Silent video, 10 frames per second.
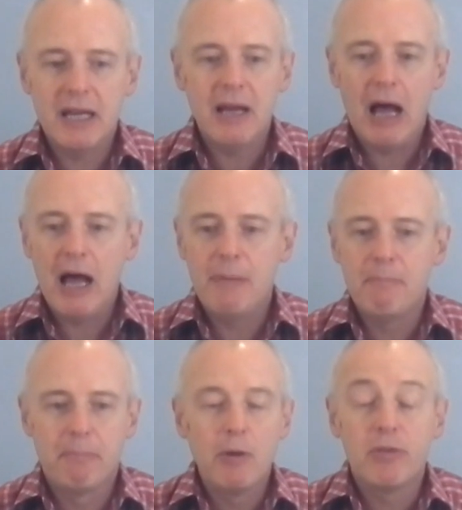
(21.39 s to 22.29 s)
here,
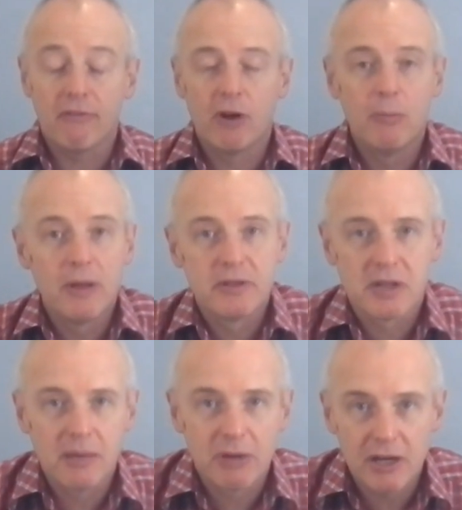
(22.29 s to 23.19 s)
both from the
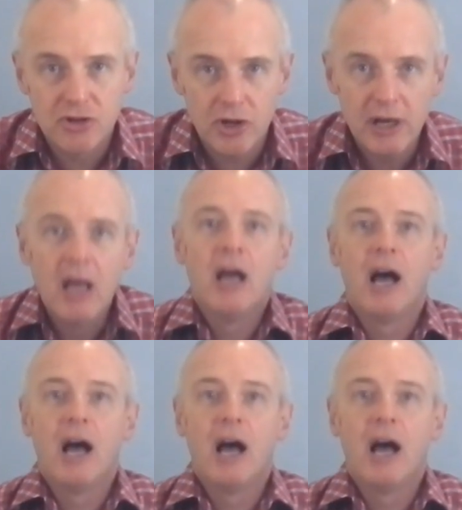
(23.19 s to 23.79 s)
same country,